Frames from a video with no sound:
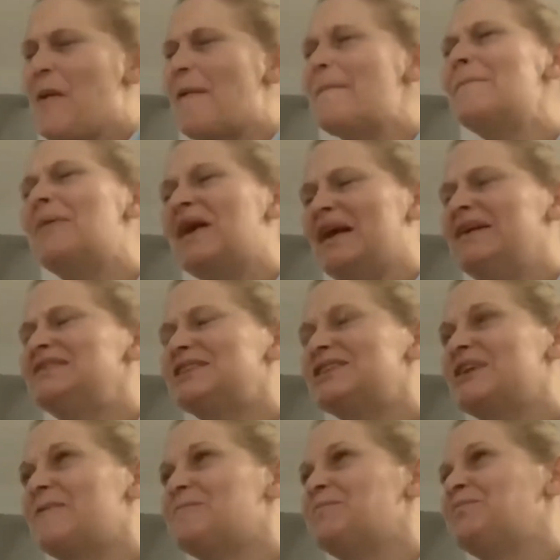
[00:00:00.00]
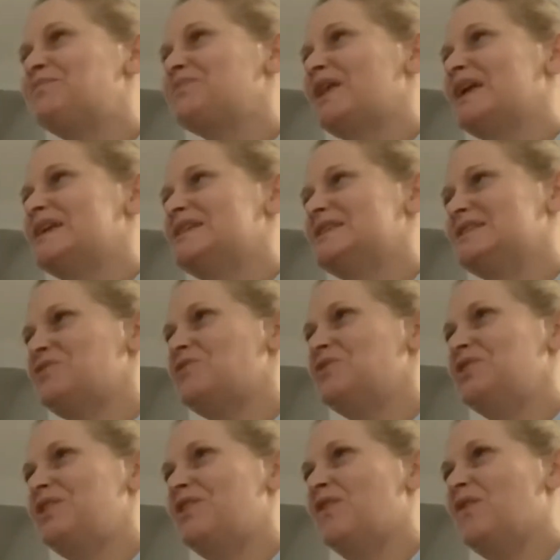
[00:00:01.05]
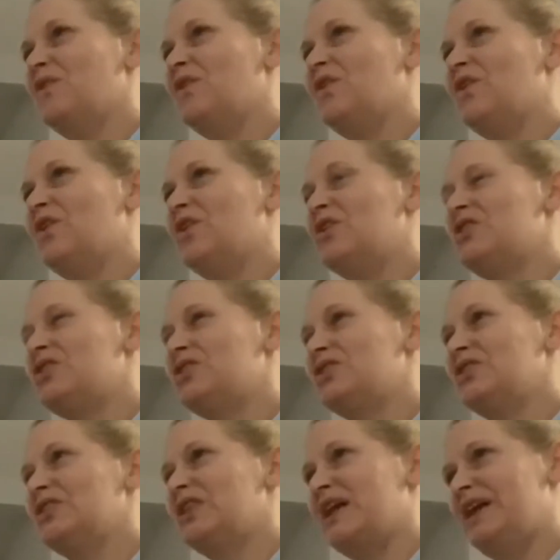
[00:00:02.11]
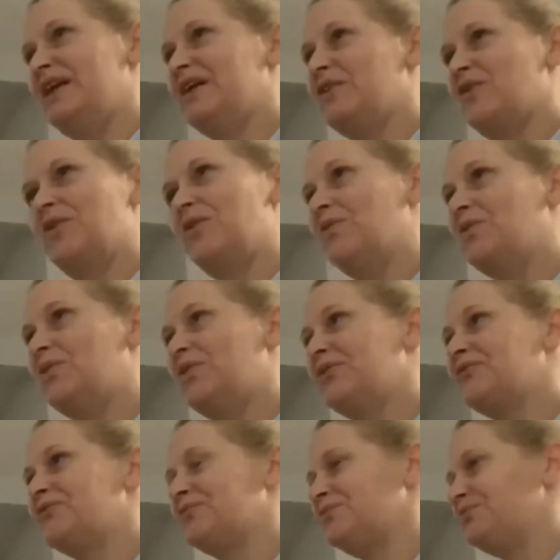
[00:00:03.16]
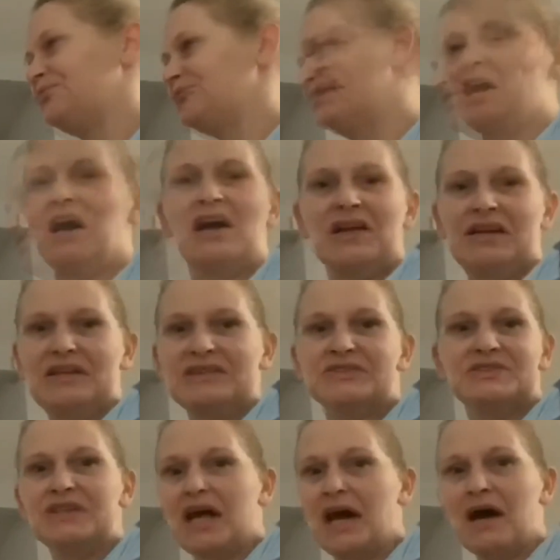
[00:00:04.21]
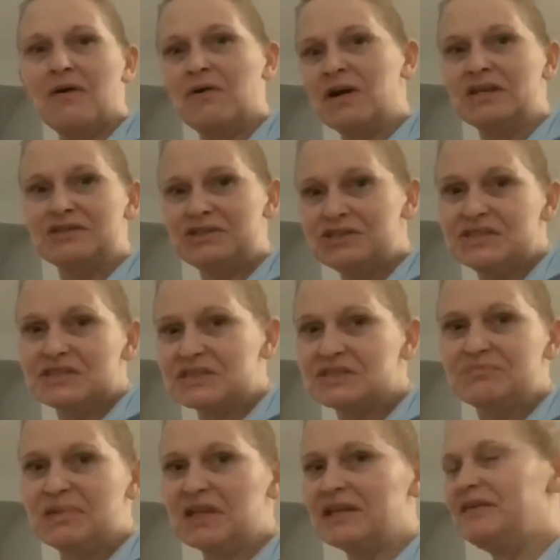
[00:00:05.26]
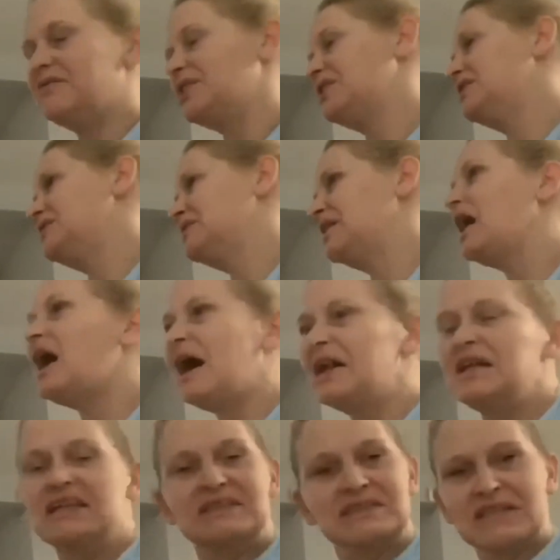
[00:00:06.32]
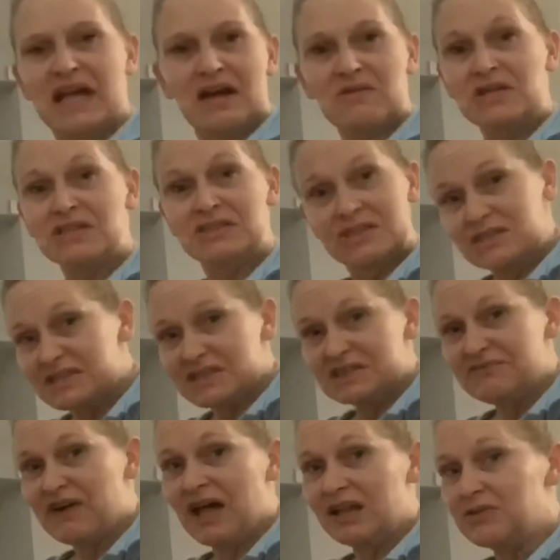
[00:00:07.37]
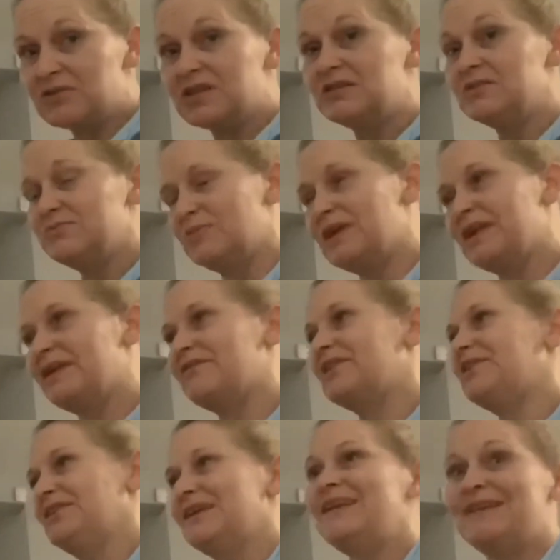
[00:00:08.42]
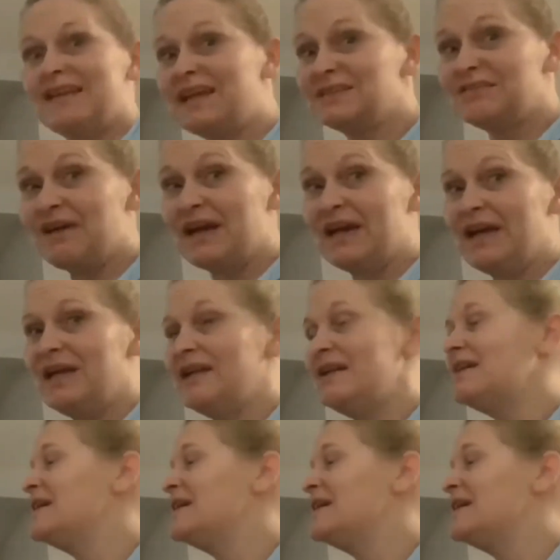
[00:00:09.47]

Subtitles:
But, so they're all like, oh, Connie is now a Jesus believer. Connie is now a Jesus follower, whatever. That's right.